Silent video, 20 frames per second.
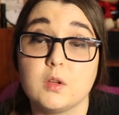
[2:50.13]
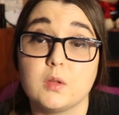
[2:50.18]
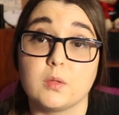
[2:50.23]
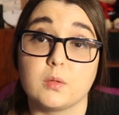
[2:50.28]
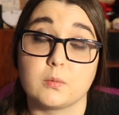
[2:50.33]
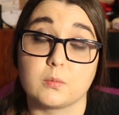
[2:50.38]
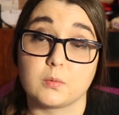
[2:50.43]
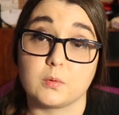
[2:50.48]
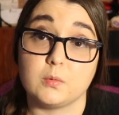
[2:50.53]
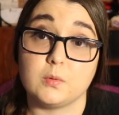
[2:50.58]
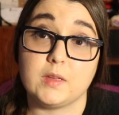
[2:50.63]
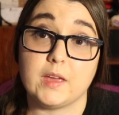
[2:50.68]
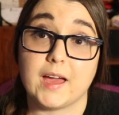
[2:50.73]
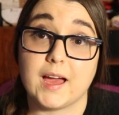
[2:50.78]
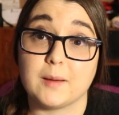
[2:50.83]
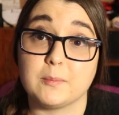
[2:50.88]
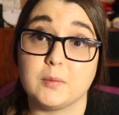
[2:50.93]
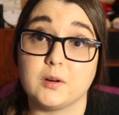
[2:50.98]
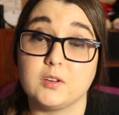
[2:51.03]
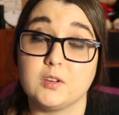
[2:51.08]
through the
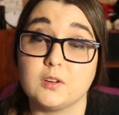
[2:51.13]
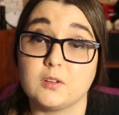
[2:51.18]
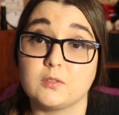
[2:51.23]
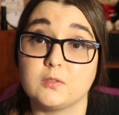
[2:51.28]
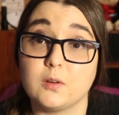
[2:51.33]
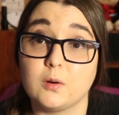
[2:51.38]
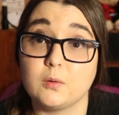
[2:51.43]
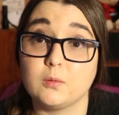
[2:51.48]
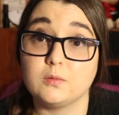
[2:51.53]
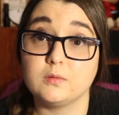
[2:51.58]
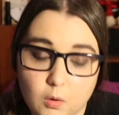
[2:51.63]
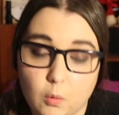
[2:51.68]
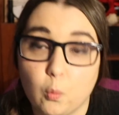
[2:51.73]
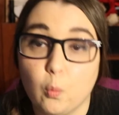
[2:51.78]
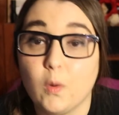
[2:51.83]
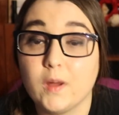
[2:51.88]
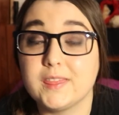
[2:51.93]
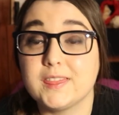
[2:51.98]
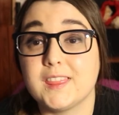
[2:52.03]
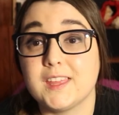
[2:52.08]
app on your phone.
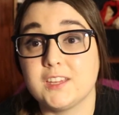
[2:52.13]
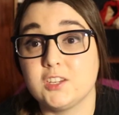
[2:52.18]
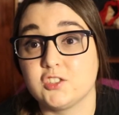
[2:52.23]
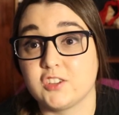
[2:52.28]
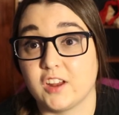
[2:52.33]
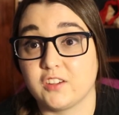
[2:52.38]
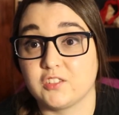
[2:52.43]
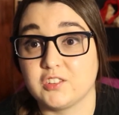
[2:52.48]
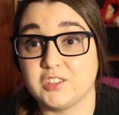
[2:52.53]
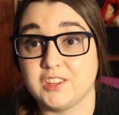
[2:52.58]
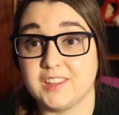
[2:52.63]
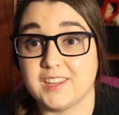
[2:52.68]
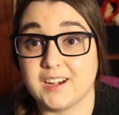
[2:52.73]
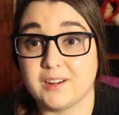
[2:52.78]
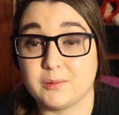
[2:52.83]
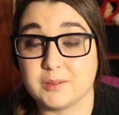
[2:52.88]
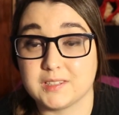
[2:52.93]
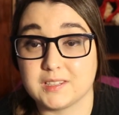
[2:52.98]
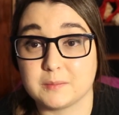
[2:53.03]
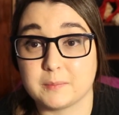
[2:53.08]
One thing generally that I
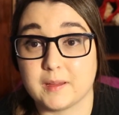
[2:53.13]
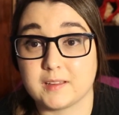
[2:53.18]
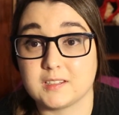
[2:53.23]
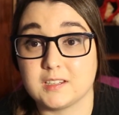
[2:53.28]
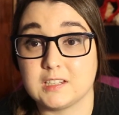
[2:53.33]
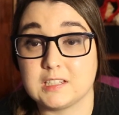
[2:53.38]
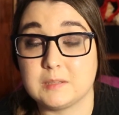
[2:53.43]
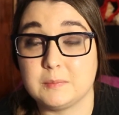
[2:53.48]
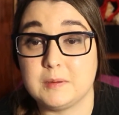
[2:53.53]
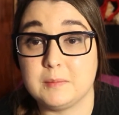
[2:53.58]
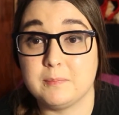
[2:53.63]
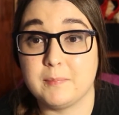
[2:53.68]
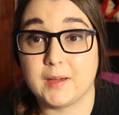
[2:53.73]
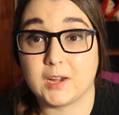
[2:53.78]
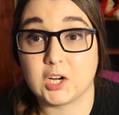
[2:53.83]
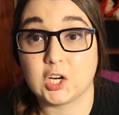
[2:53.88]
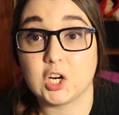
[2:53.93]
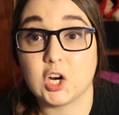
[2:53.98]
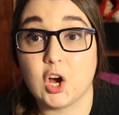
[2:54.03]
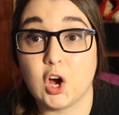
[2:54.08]
was expecting to be
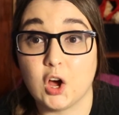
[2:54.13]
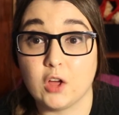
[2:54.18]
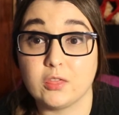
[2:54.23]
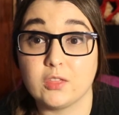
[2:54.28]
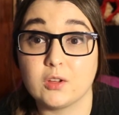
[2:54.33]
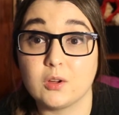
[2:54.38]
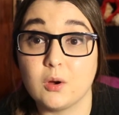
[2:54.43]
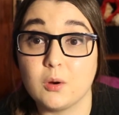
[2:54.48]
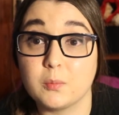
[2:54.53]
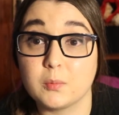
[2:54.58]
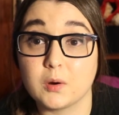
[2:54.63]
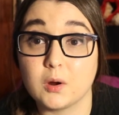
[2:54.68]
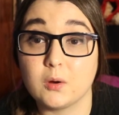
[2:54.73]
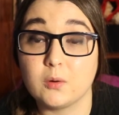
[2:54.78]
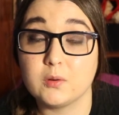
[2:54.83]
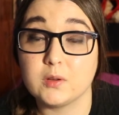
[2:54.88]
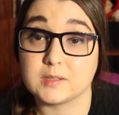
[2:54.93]
better on the GoPro,